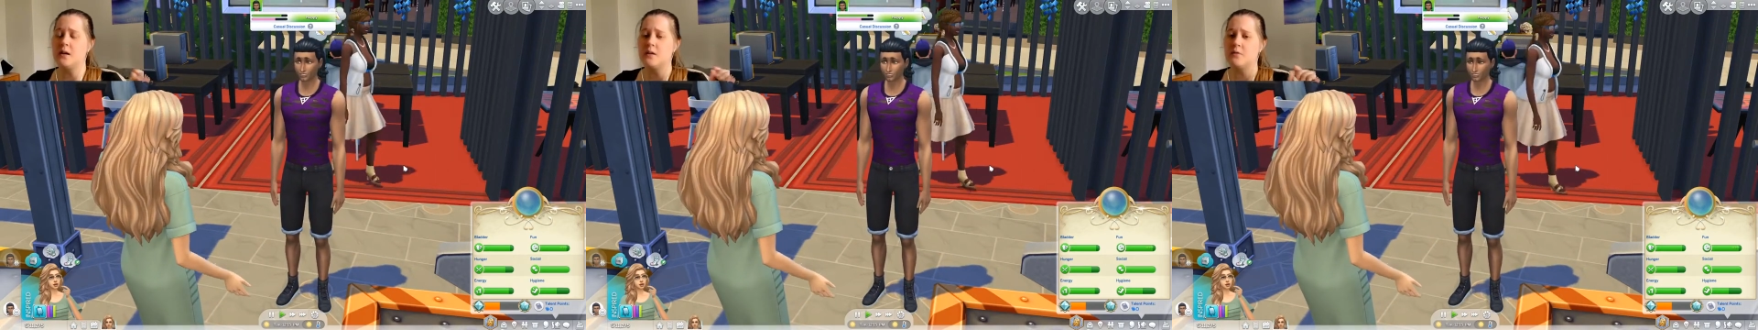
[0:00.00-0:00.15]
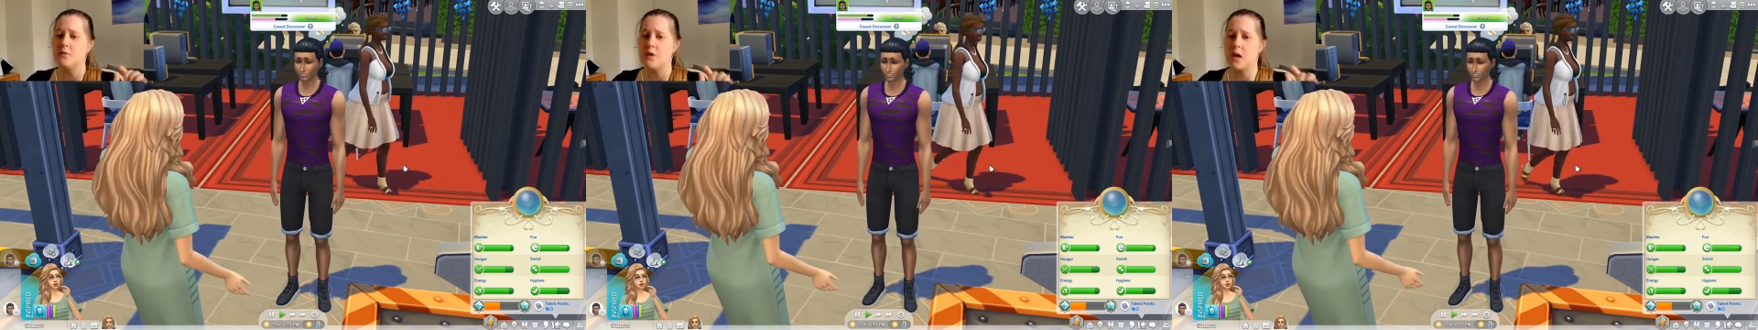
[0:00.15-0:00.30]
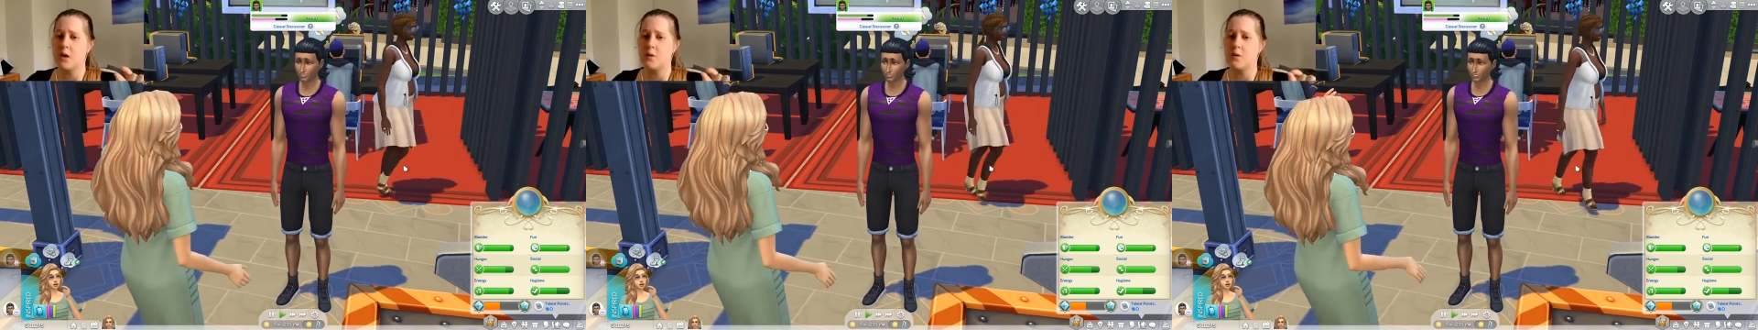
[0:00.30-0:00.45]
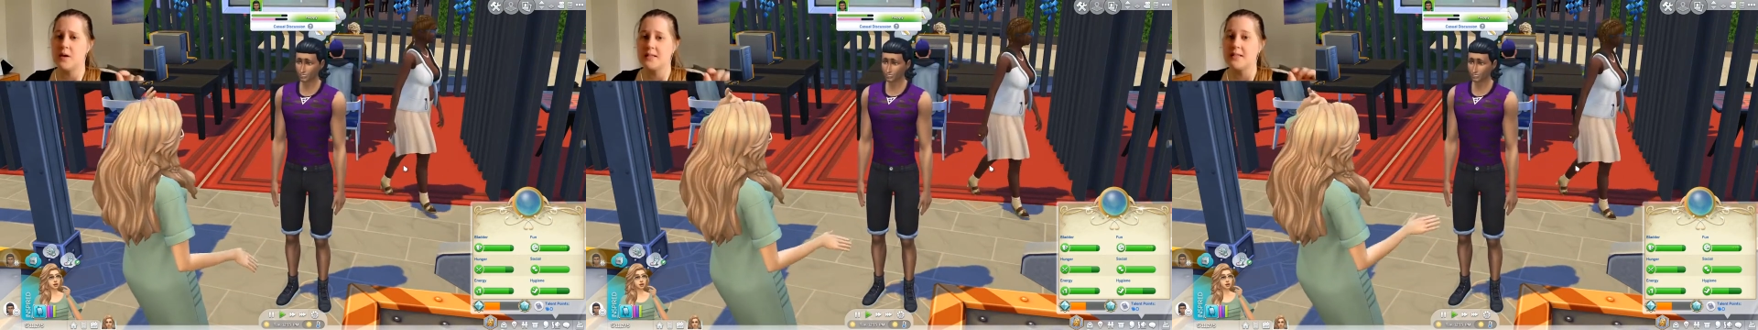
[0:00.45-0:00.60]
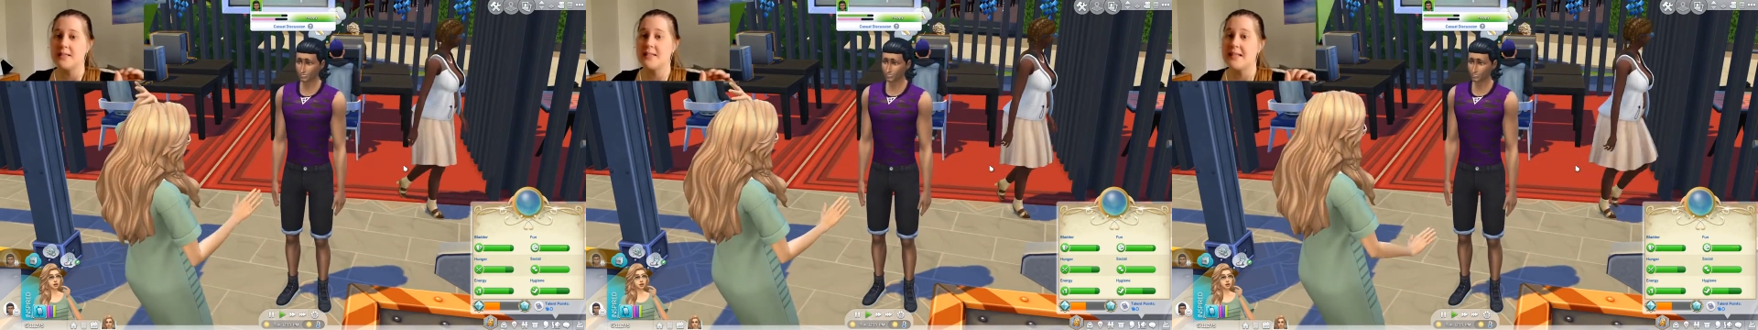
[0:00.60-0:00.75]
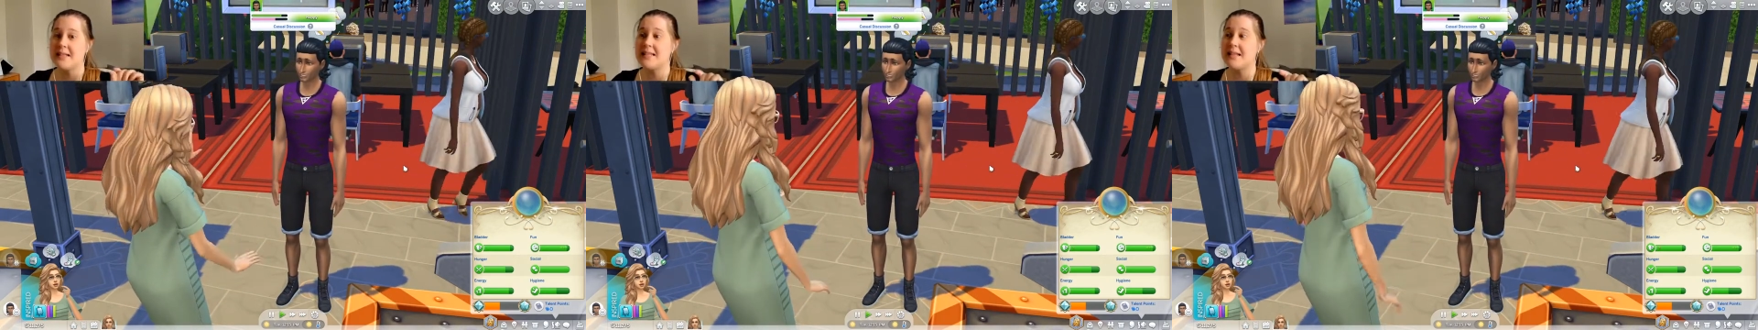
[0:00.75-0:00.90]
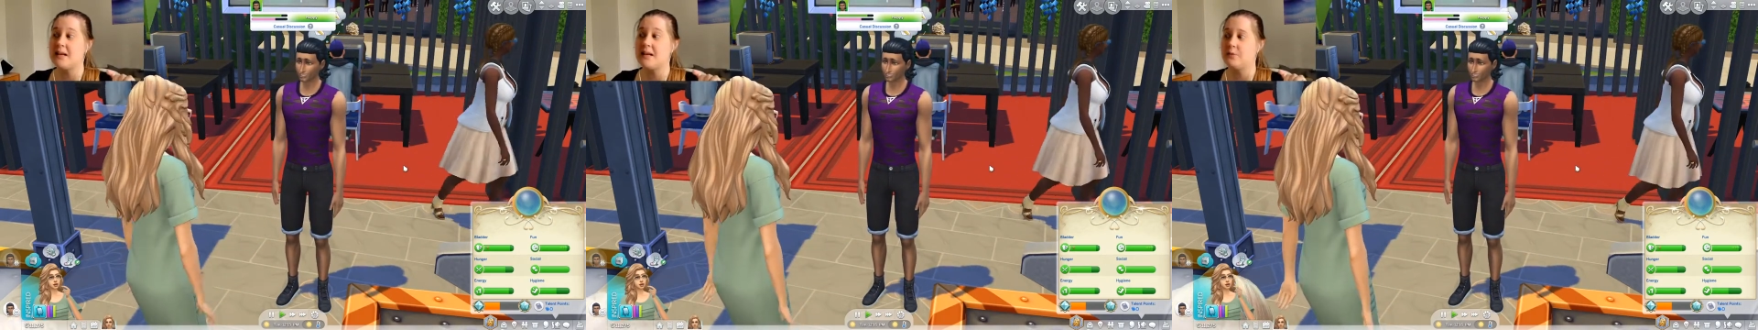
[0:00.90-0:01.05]
request,
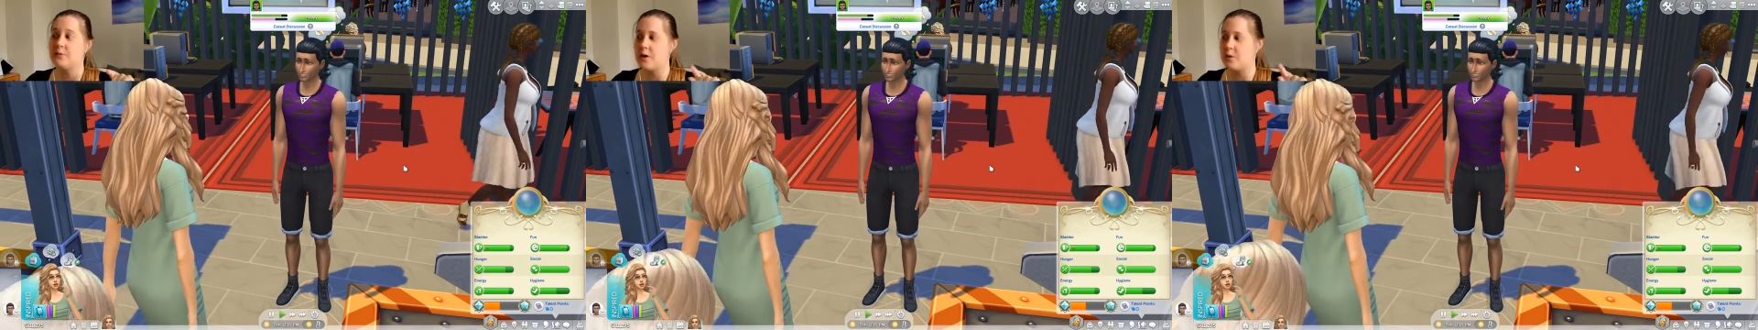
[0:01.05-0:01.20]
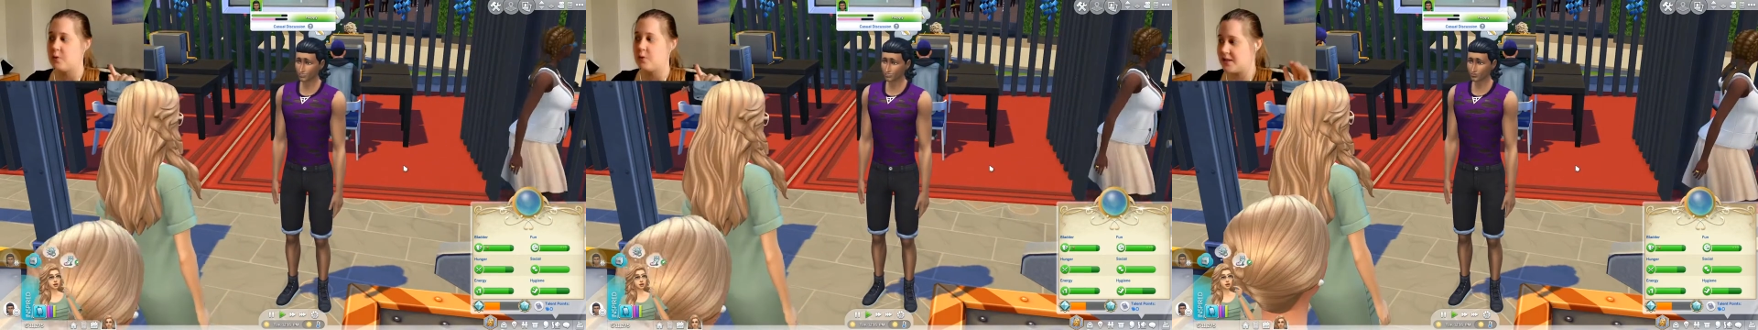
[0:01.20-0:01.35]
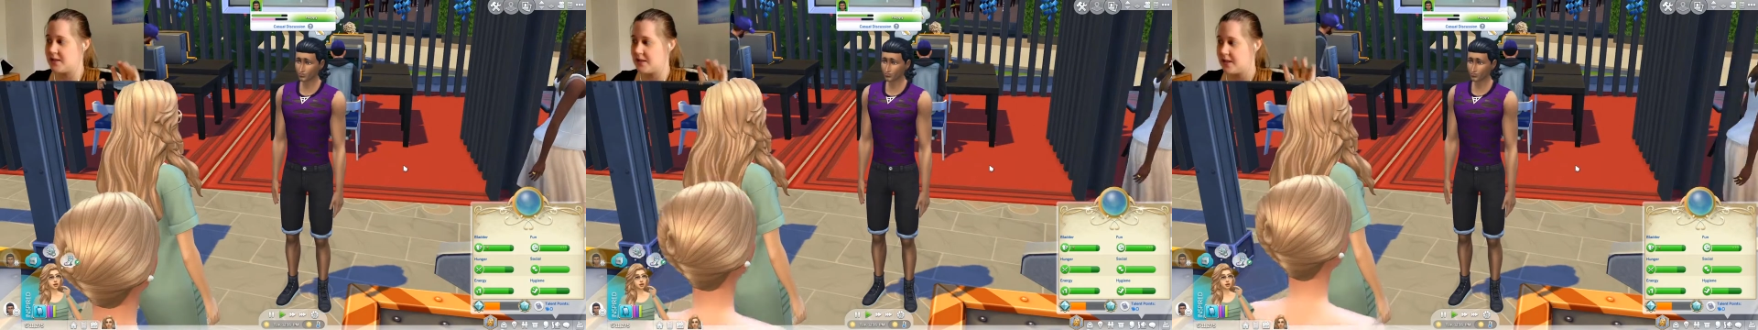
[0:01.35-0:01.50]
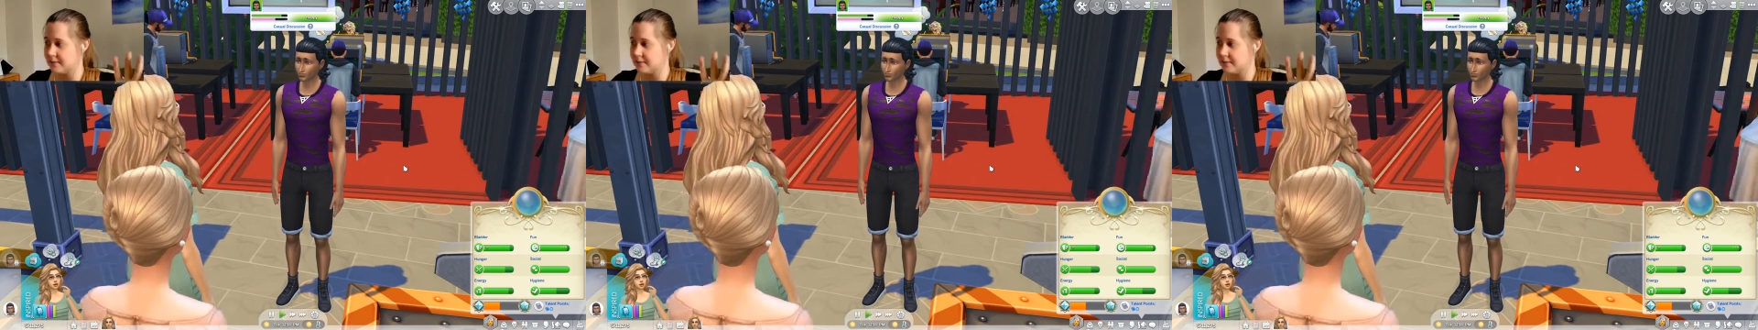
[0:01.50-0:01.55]
CC request.